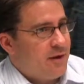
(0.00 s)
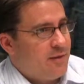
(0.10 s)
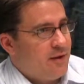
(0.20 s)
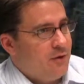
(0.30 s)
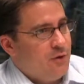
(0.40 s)
I
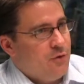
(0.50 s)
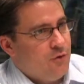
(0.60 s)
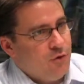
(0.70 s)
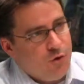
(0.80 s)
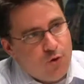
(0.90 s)
think,
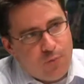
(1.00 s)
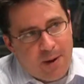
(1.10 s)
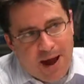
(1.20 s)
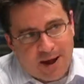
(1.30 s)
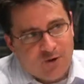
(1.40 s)
new
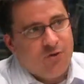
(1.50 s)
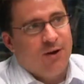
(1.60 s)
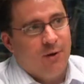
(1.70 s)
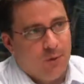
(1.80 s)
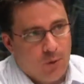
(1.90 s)

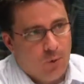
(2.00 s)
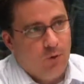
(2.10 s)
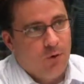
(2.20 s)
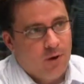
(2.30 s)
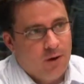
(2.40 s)
packaging on
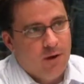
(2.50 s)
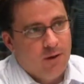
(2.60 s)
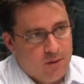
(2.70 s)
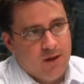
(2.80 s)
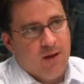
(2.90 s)
older
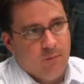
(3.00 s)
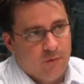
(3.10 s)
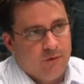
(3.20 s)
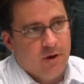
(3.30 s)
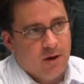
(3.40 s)

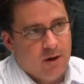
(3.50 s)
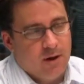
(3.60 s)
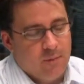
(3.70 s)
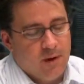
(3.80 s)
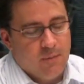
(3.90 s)
themes
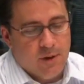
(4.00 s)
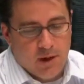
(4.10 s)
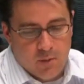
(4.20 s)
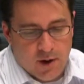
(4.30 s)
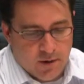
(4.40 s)
in
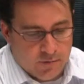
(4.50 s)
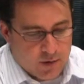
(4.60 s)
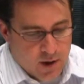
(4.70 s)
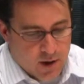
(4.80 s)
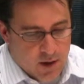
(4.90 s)
many
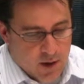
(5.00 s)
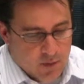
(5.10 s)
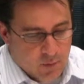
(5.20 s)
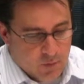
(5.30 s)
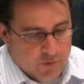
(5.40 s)
ways
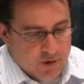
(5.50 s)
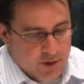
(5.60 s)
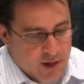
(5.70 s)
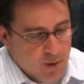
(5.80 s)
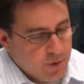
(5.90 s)
that we're
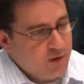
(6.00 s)
seeing now.